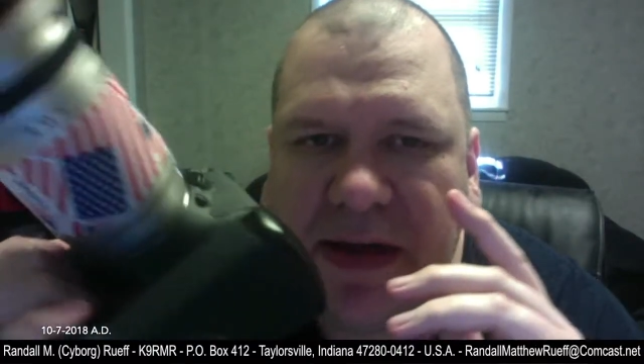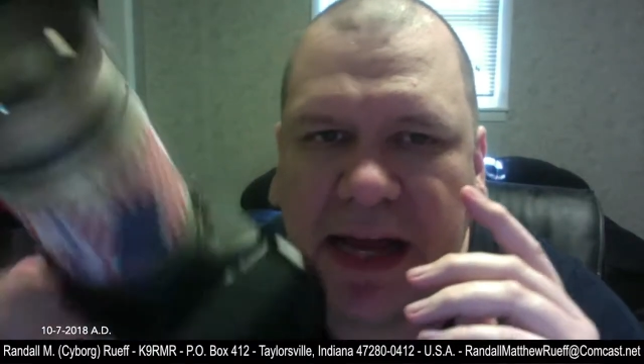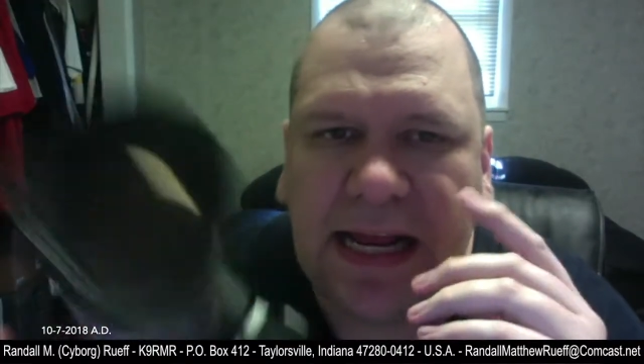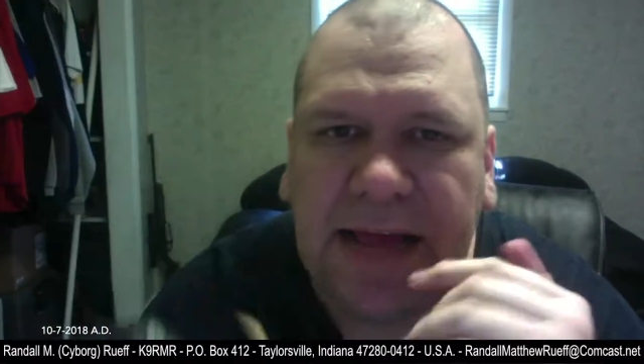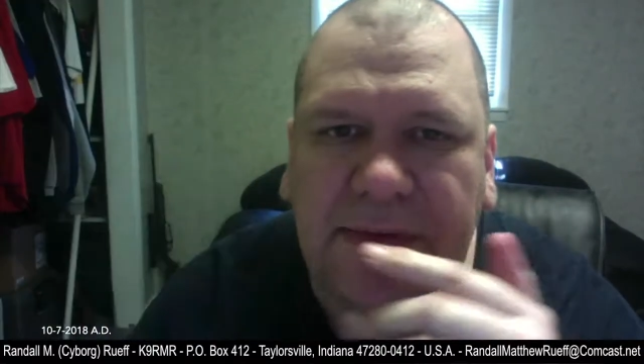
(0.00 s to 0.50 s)
I
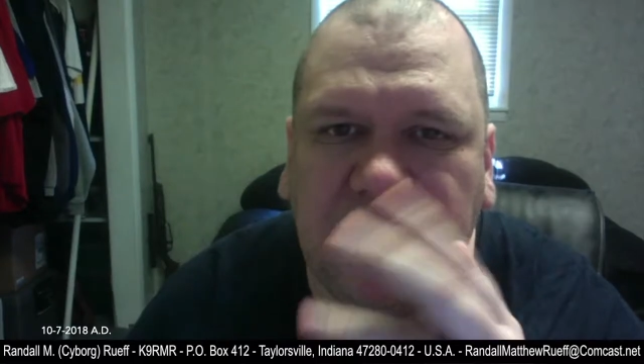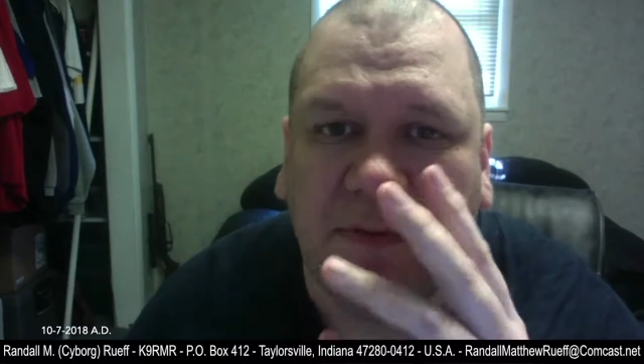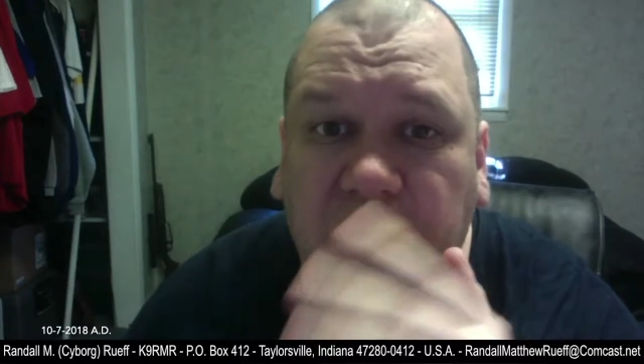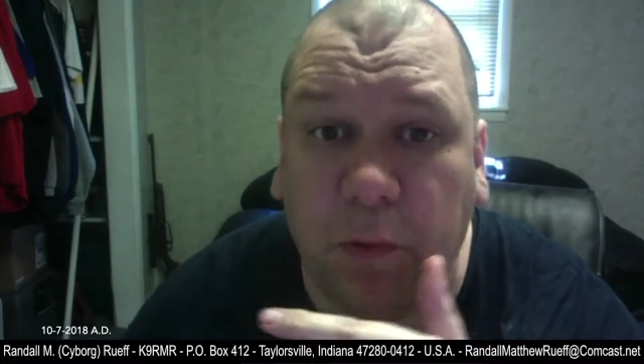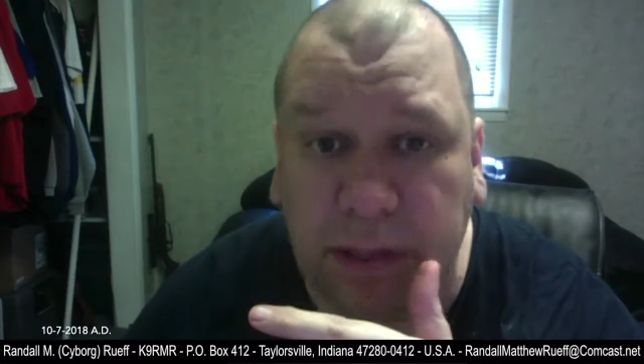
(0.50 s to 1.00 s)
can have up to
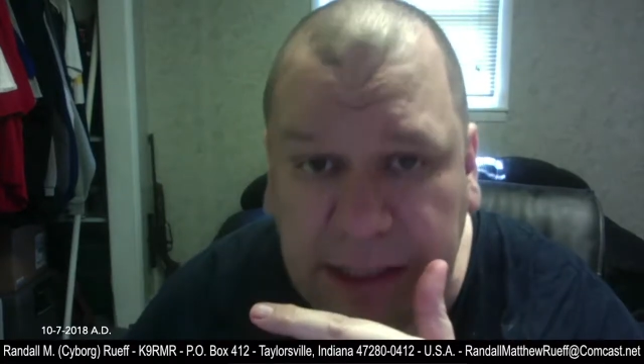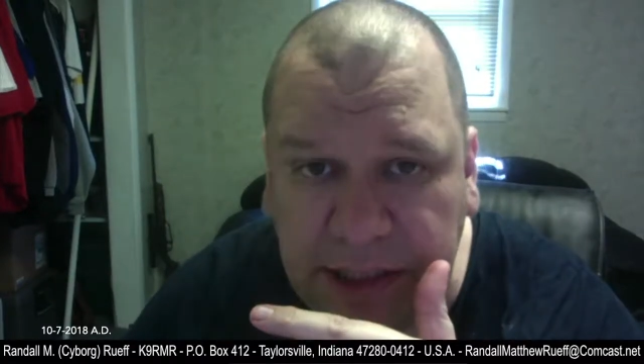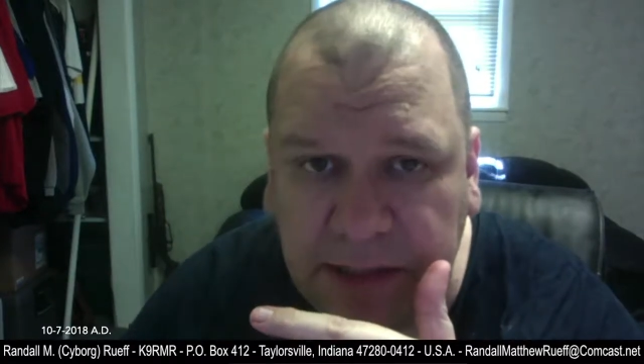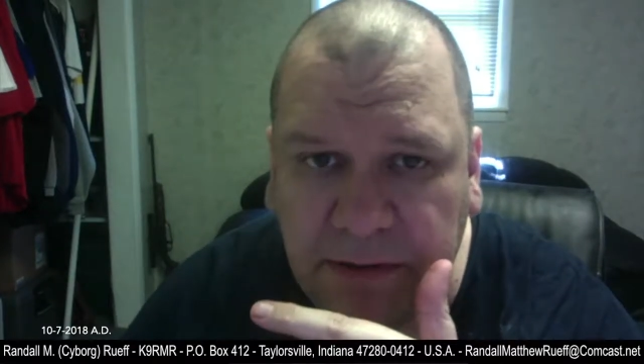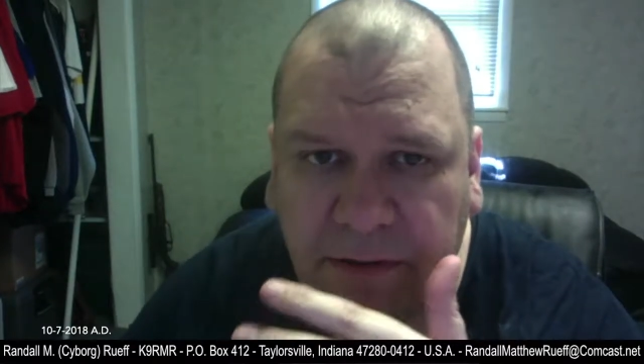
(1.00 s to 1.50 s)
four
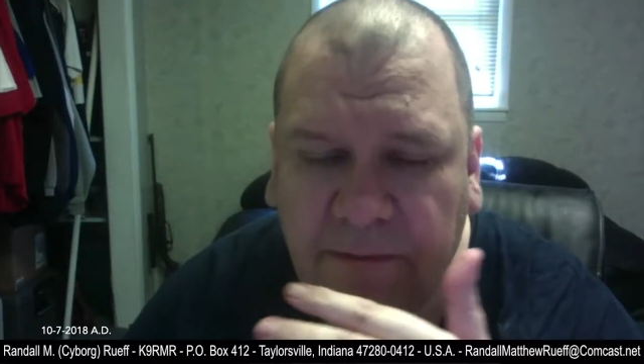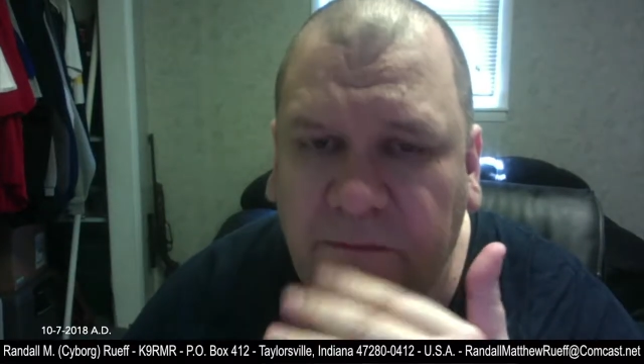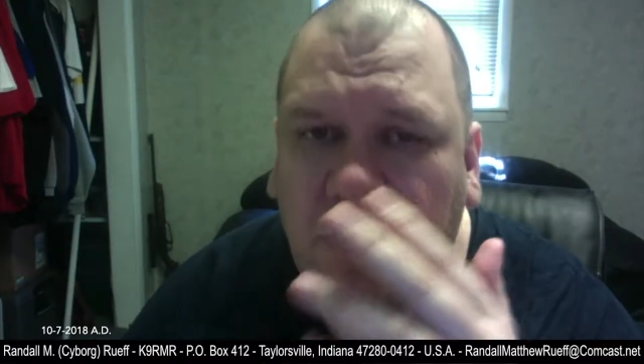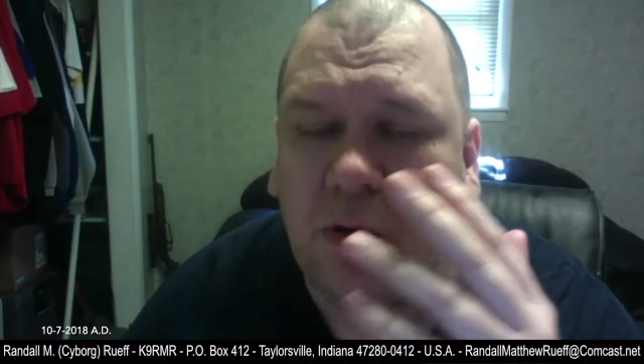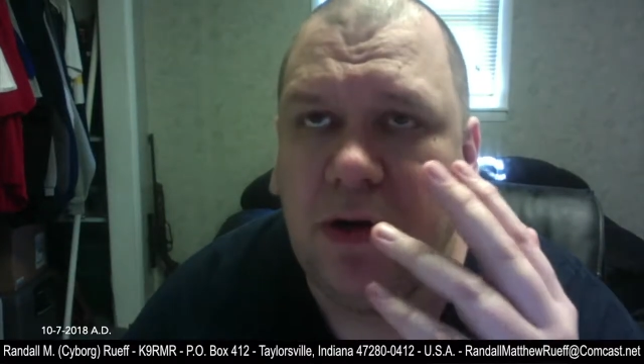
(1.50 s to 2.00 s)
digits or
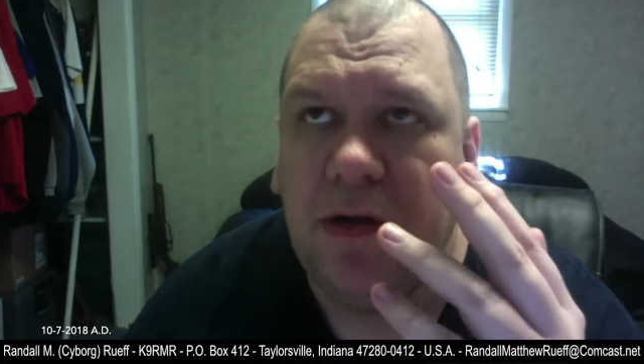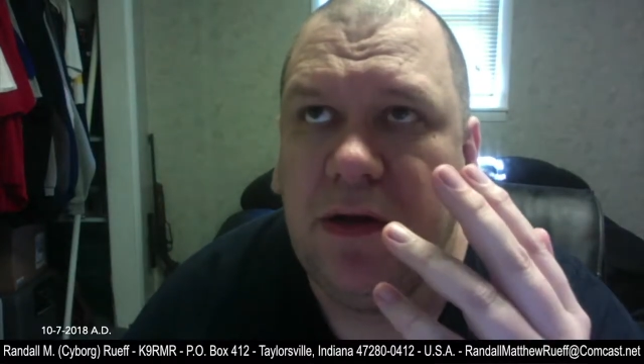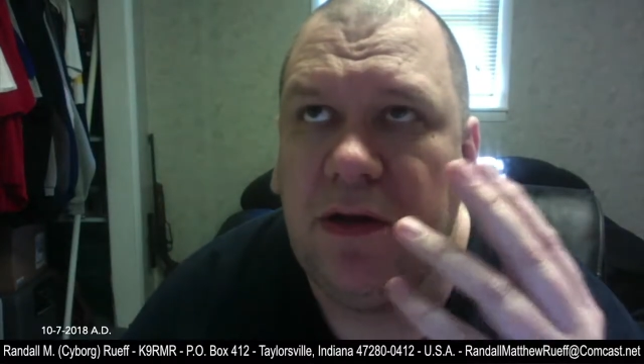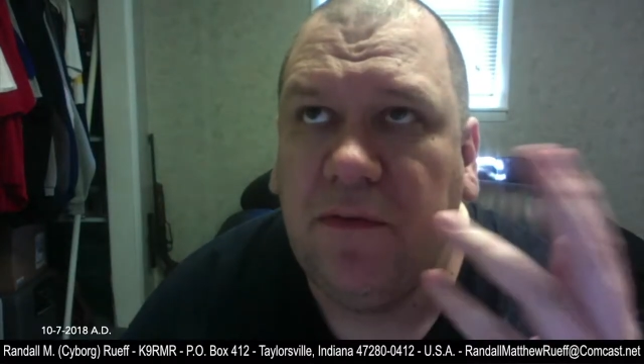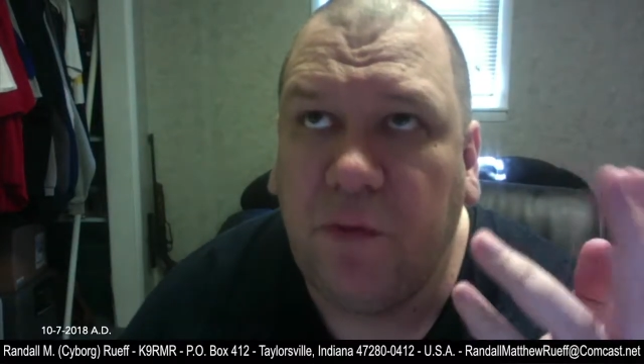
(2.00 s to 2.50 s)
four
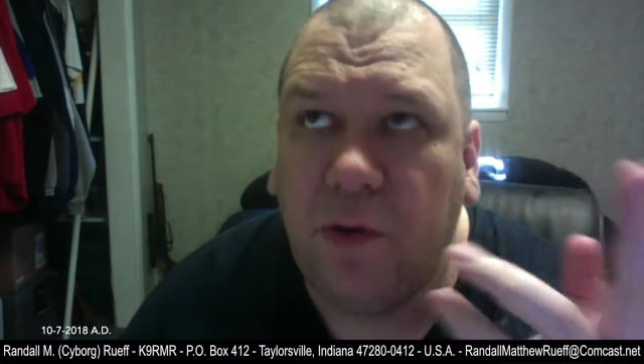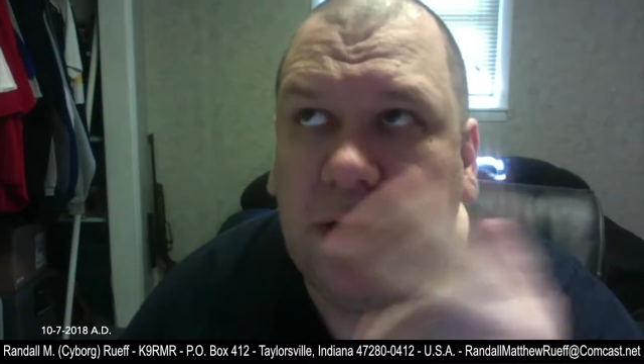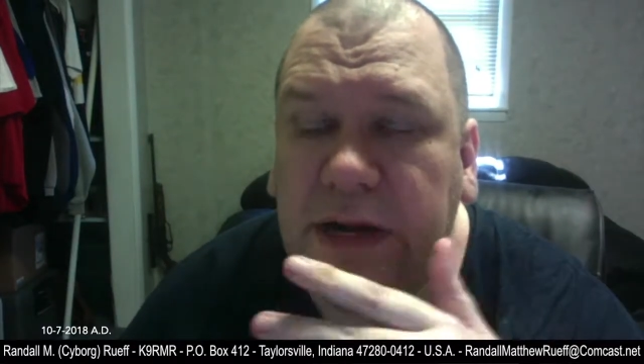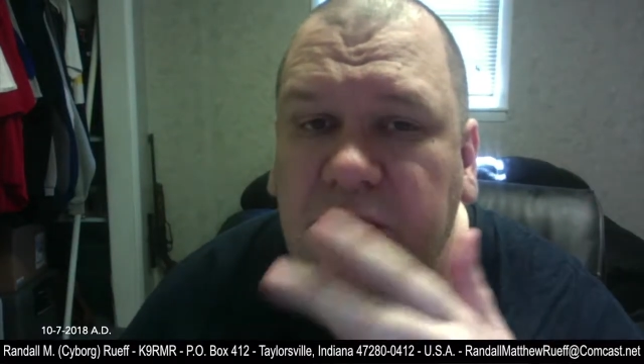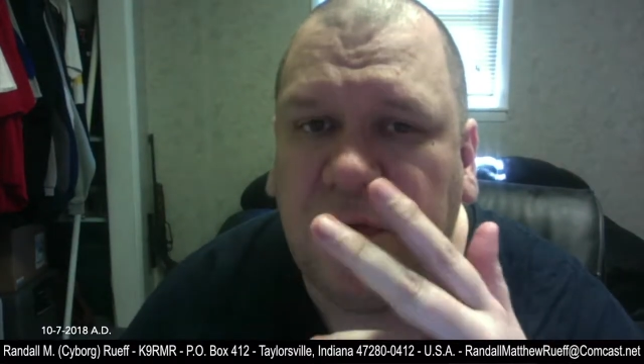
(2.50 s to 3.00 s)
four letters or